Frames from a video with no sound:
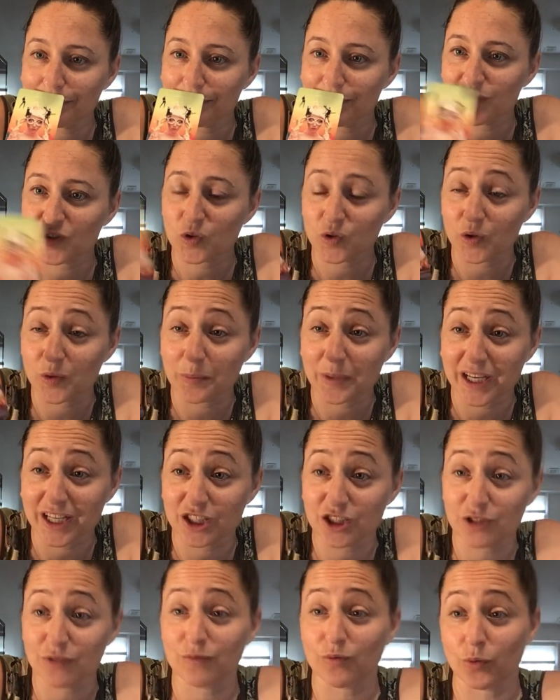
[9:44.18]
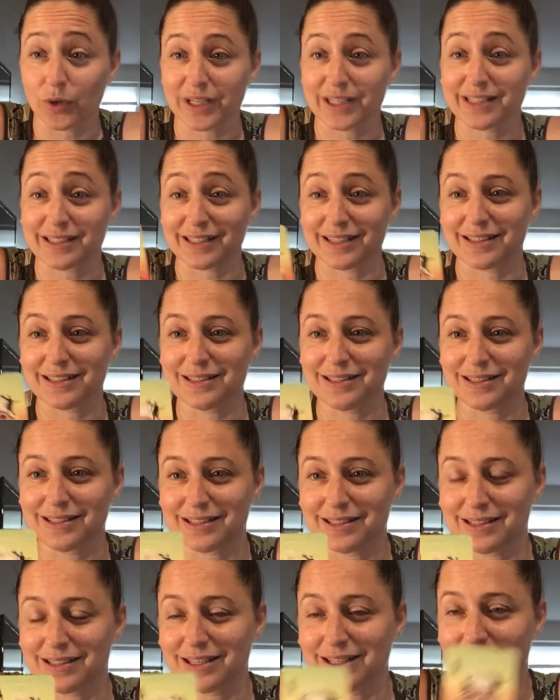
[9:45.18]
So the page of
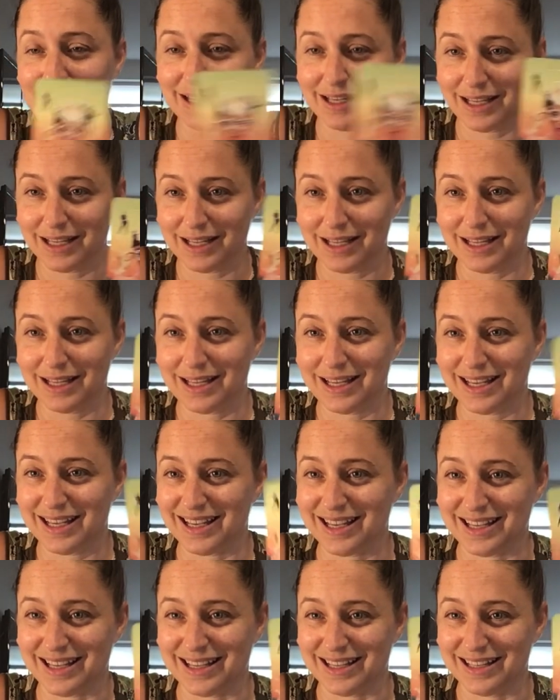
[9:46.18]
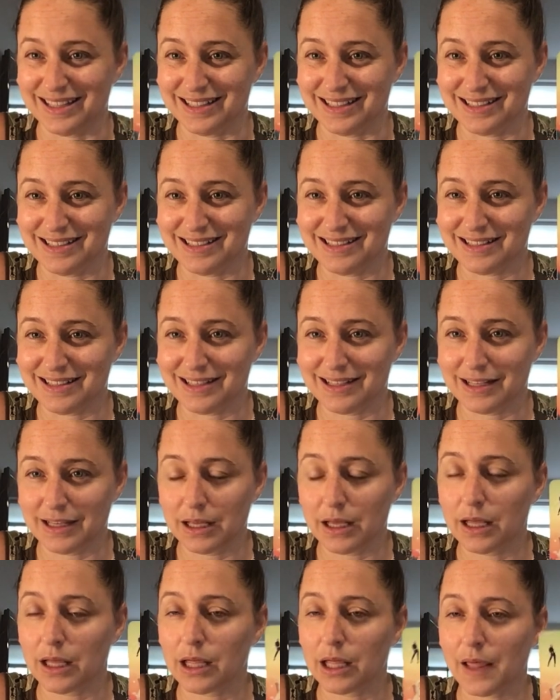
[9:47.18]
voices is
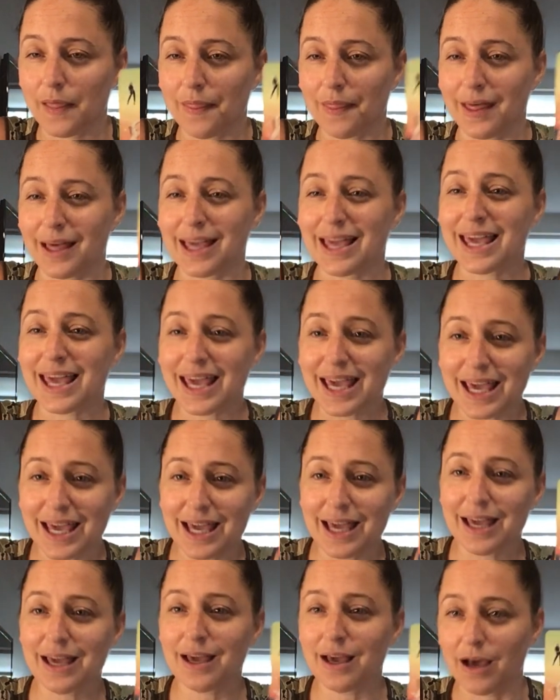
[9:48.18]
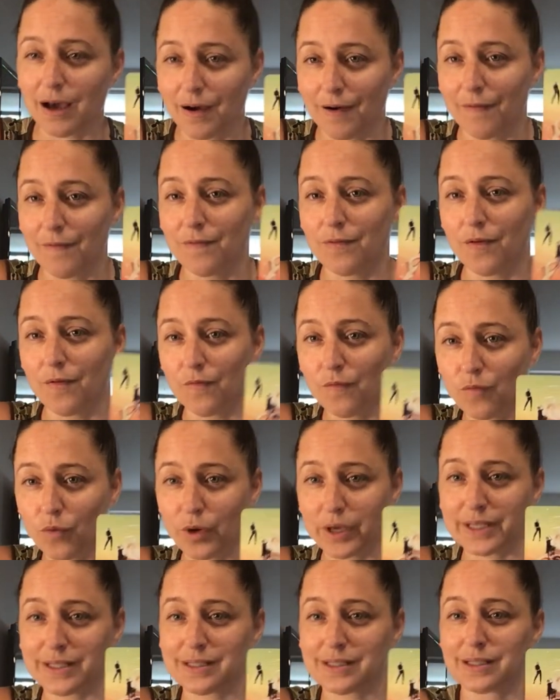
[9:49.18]
the king of
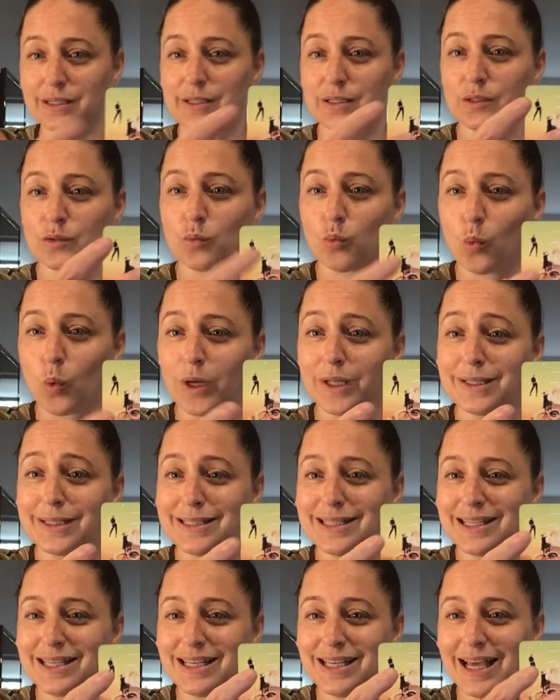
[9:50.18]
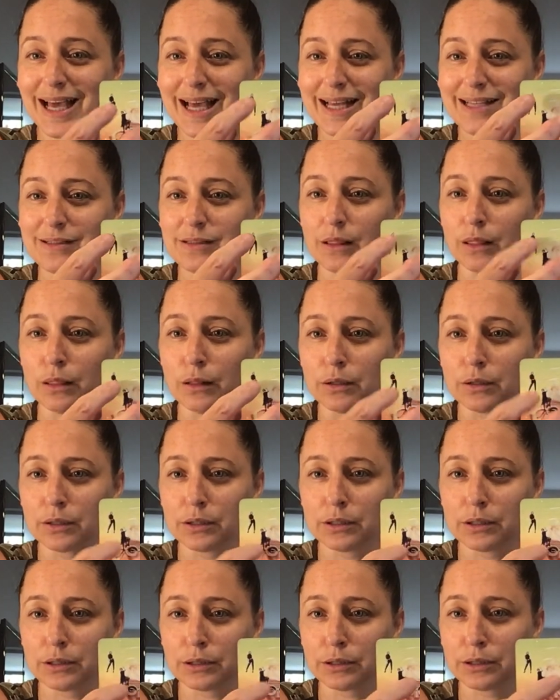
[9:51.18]
voices. Once he has
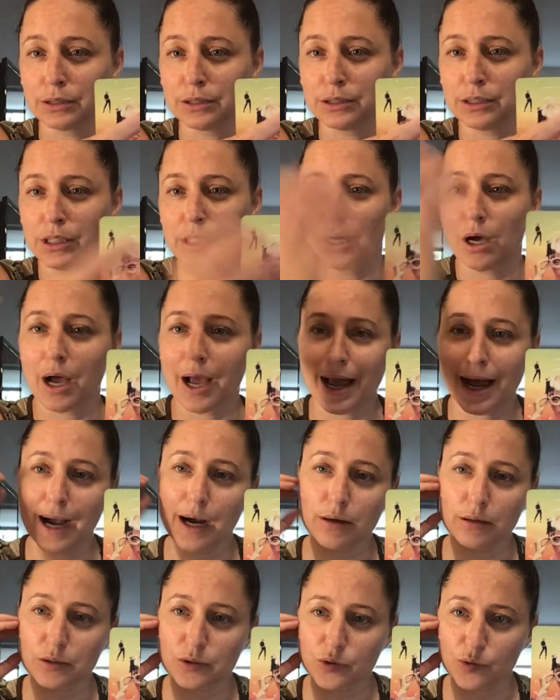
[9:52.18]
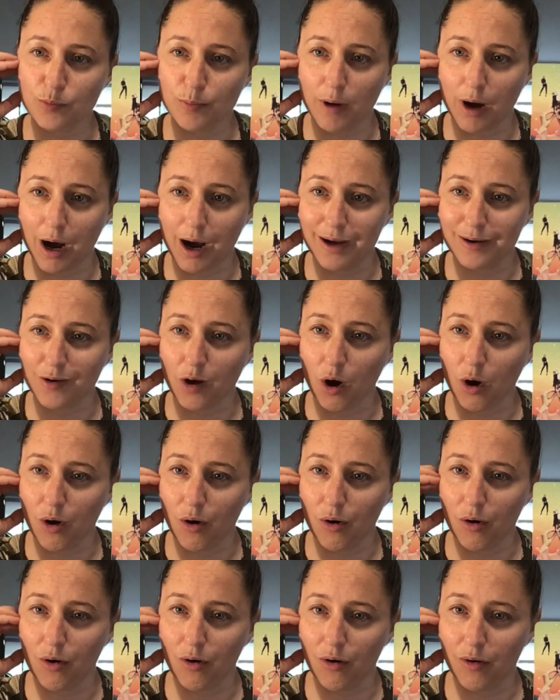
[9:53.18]
learned how to spot
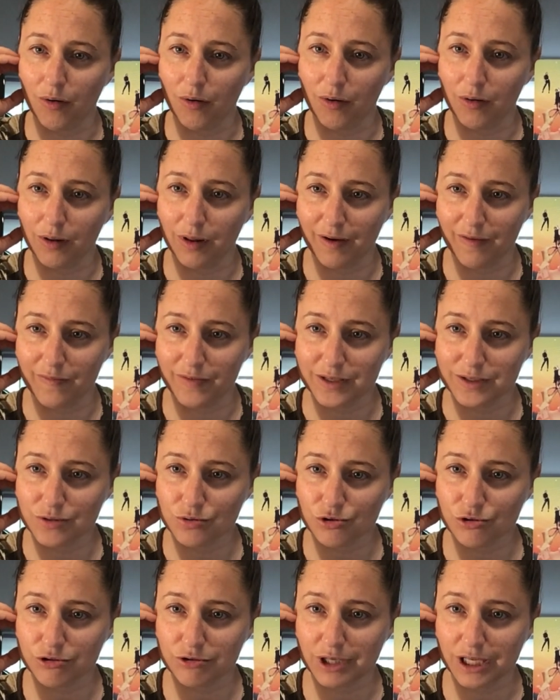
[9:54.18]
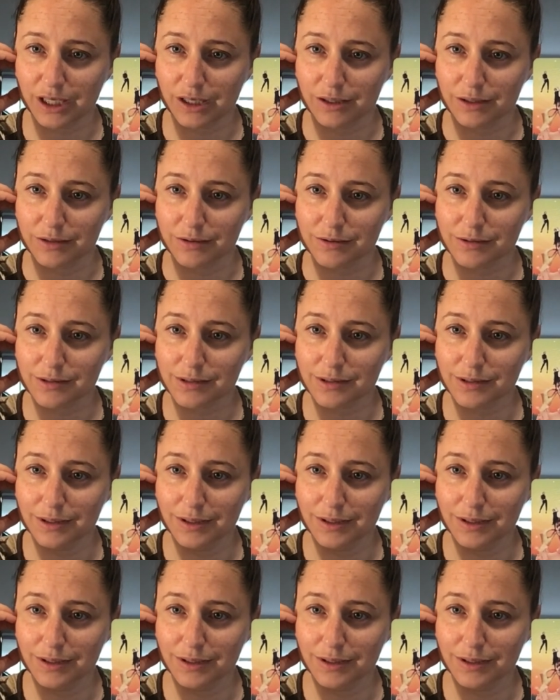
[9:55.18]
all of his triggers.